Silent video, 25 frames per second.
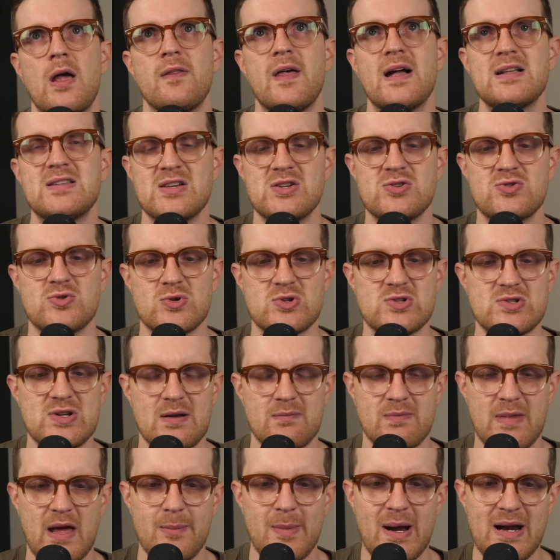That's
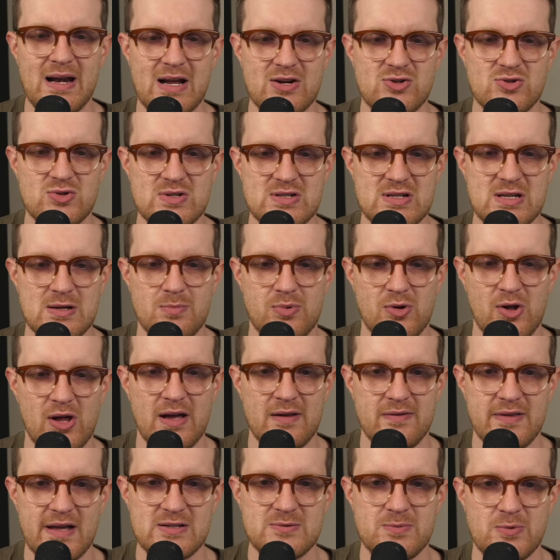interesting. That might actually see
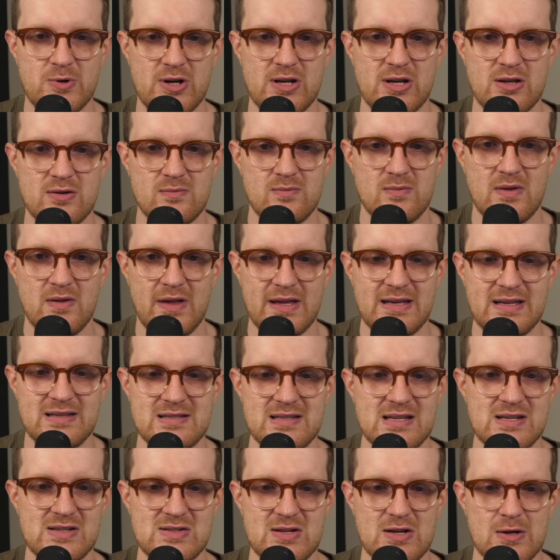play. That's pretty, like,
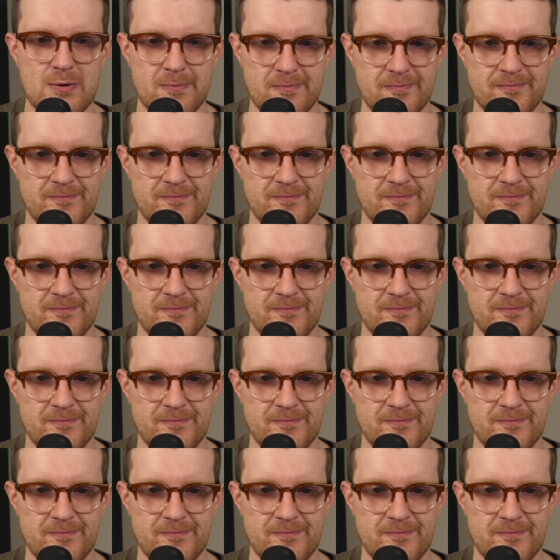decent.